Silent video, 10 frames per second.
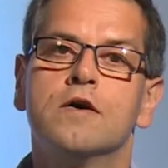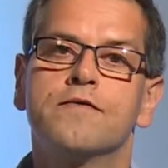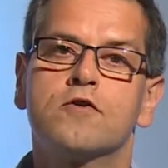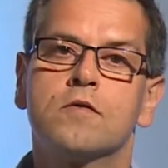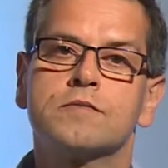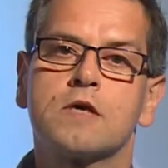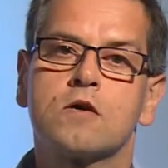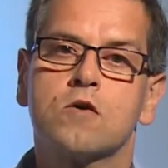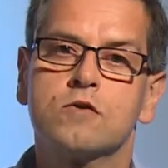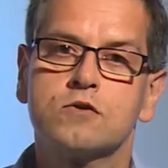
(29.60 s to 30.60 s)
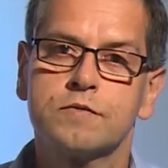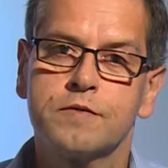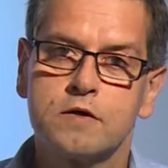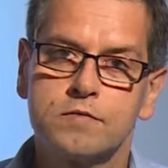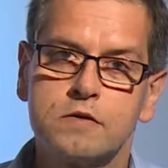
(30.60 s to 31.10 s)
from Psychology
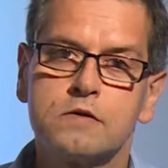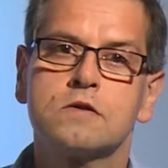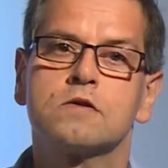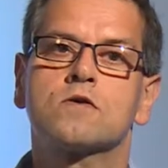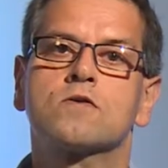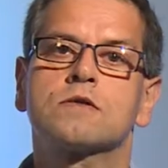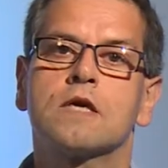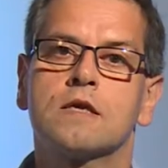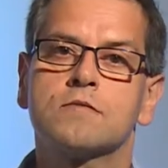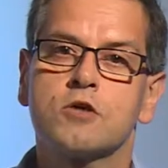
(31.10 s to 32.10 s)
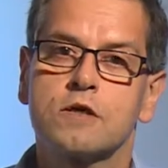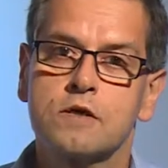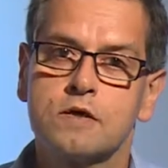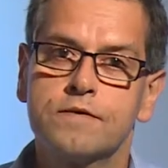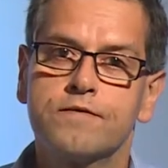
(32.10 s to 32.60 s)
Department, Dr. Salem
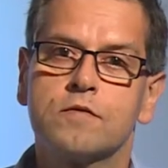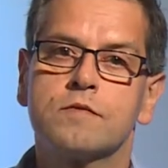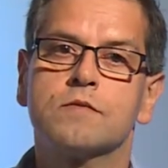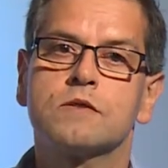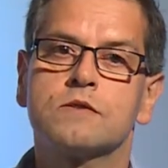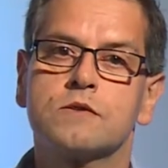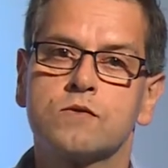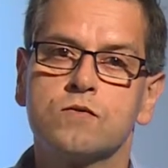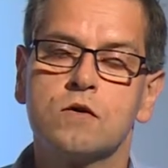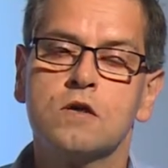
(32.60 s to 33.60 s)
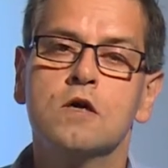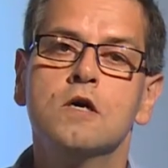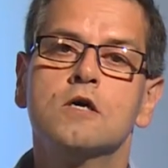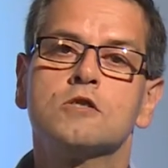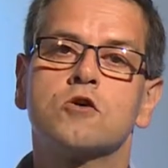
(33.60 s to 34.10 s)
Chaker from the Business School,
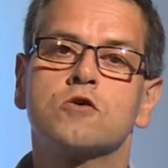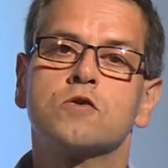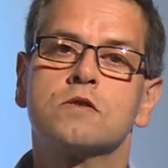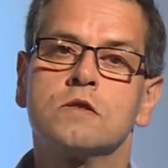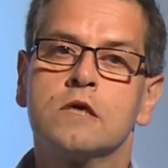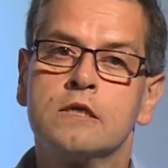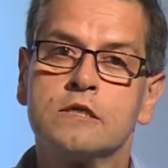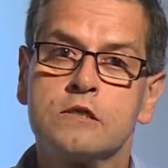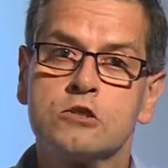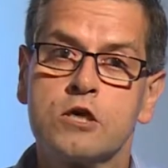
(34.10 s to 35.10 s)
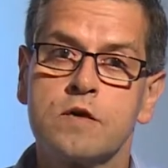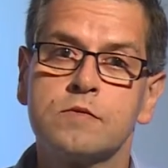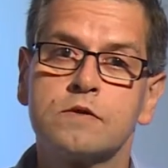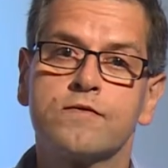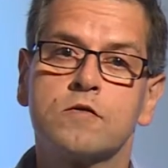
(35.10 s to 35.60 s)
Dr. Adrian
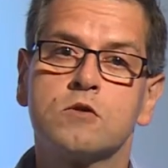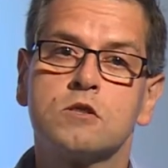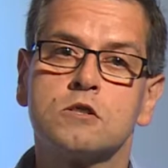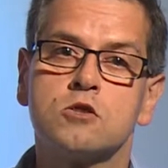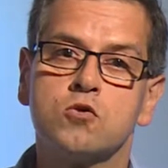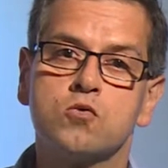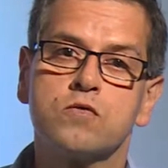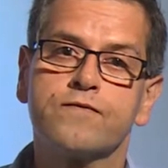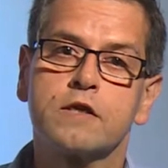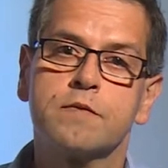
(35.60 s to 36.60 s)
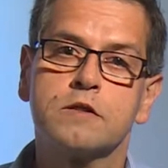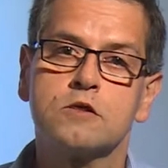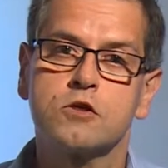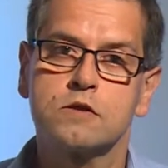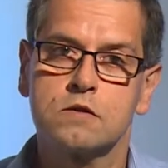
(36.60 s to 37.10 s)
James from the Institute of Criminal
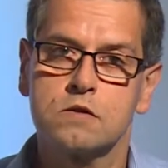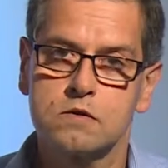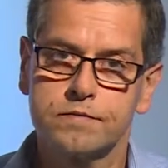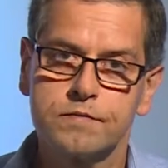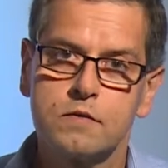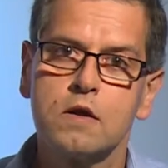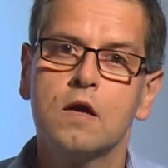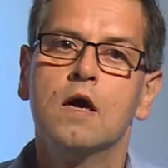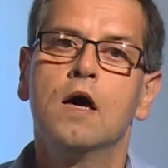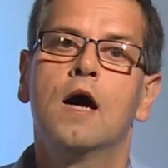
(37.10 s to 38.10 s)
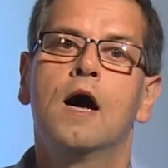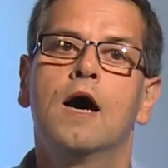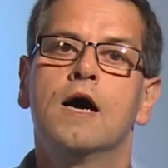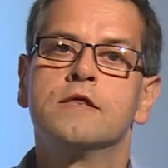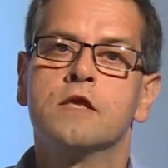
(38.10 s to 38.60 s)
Justice.
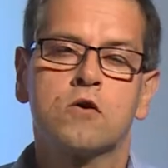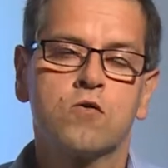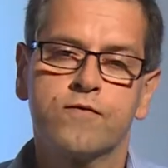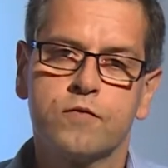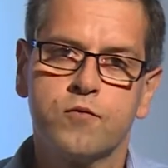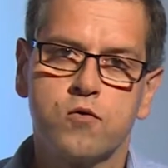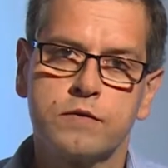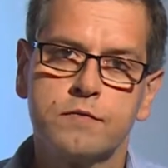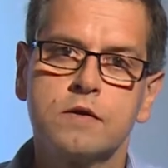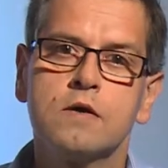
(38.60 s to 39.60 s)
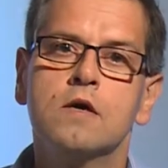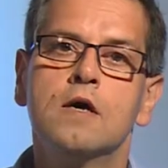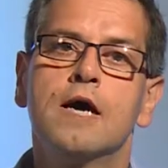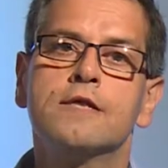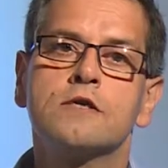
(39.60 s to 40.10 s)
And they are all from Portsmouth.
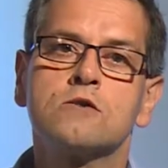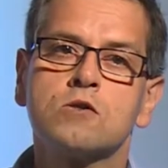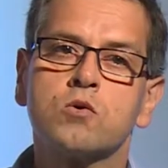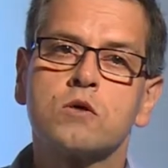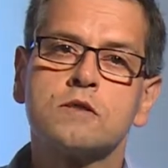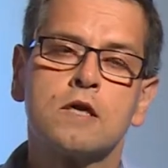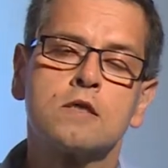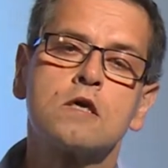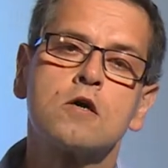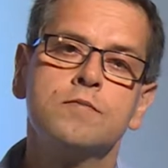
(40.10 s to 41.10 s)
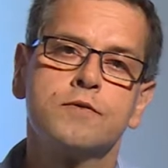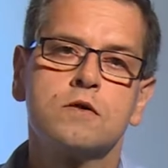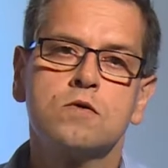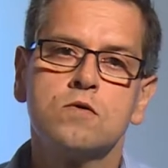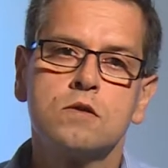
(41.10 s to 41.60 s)
And there is also a consulting
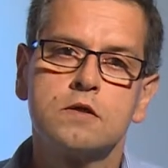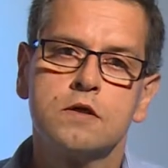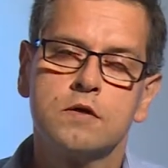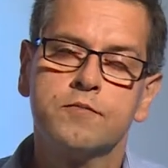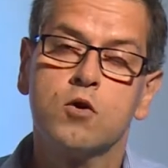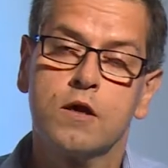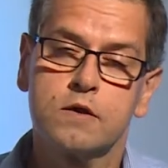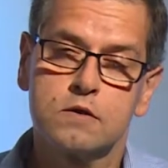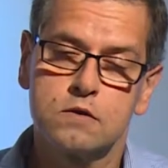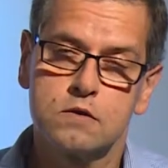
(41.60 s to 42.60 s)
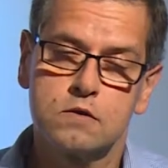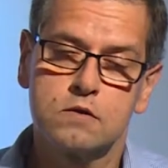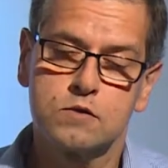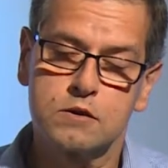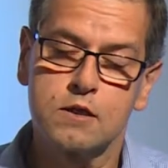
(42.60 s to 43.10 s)
company called Polaris,
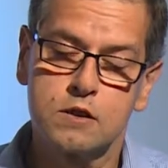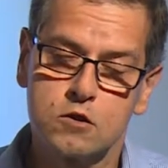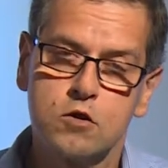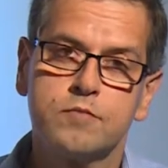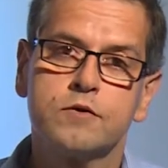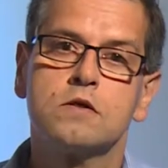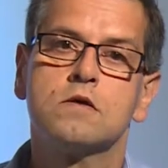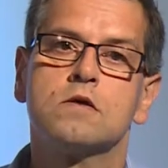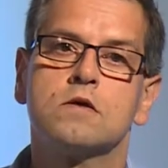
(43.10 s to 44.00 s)
a consulting company